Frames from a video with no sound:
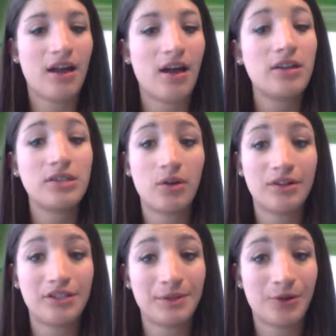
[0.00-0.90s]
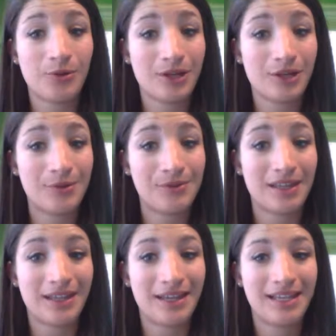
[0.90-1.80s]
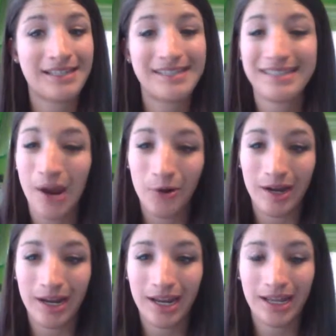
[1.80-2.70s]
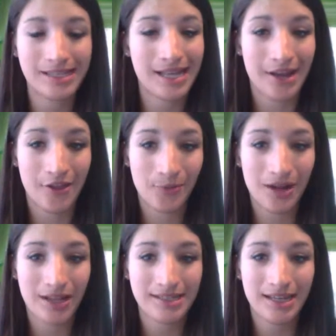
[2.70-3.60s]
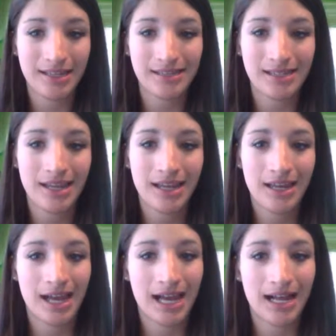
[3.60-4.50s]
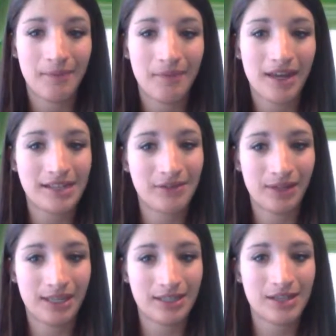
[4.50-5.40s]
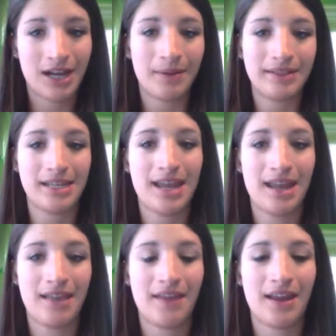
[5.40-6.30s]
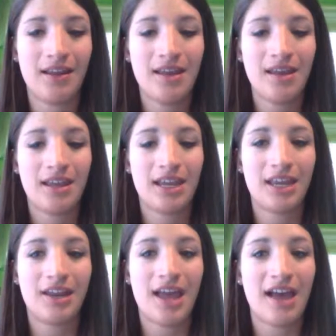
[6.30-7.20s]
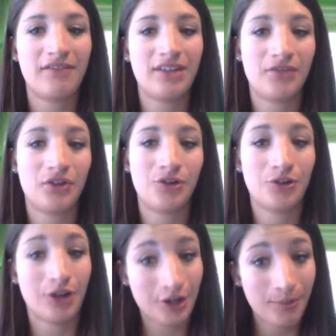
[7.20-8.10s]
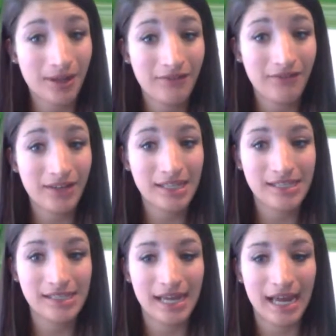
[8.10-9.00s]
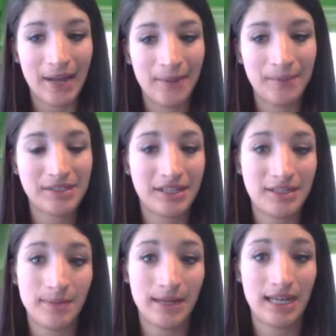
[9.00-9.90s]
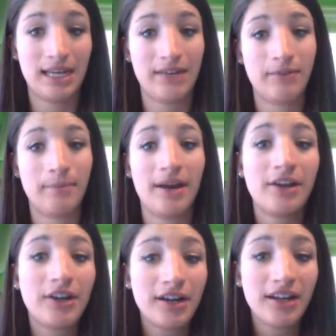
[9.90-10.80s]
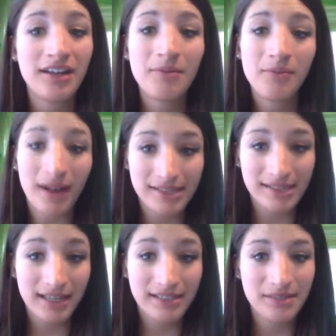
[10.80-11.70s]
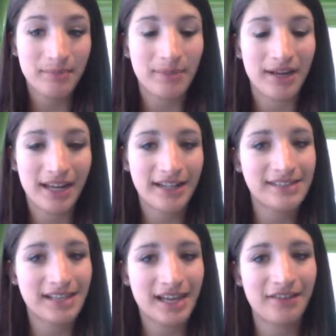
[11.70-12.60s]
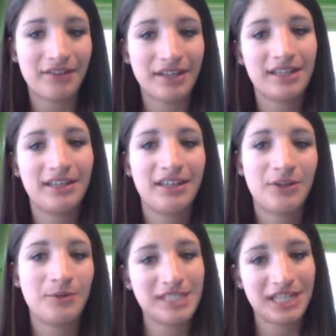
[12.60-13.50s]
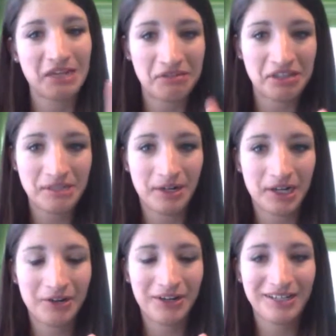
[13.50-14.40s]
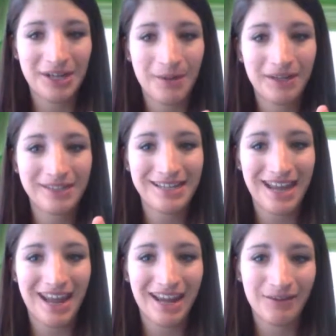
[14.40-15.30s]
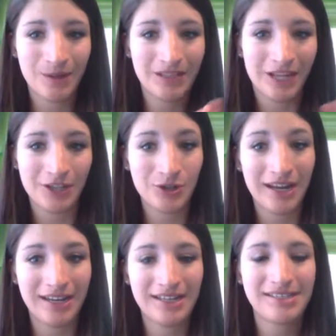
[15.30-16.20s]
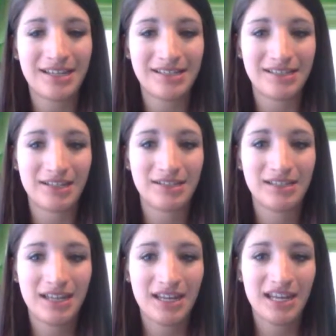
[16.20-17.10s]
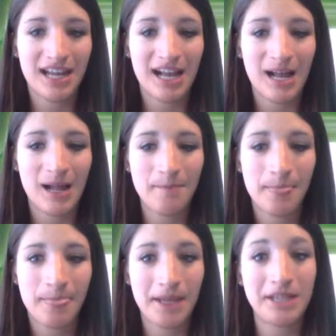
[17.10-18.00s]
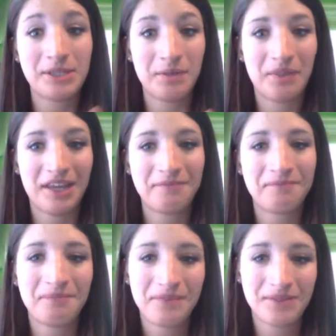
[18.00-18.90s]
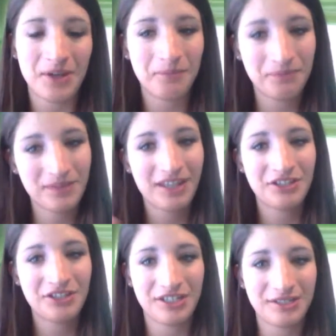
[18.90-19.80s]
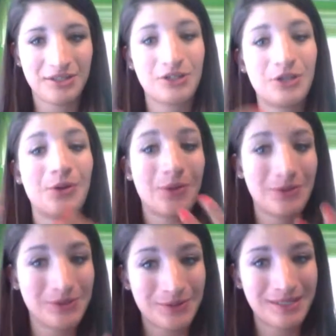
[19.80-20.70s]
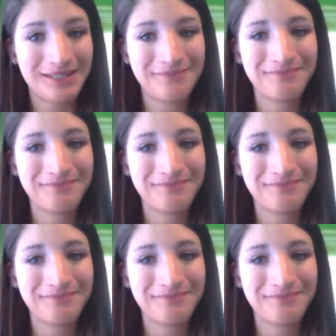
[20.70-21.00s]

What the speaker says: Also, I'll just make a quick note that souring is another process that I didn't really talk about today that can have even greater benefits. It's thought to be an even better process, but it's kind of like we're sticking with the sprouted grain topic today and what that trend is, because that's its own thing. So just to throw those notes in.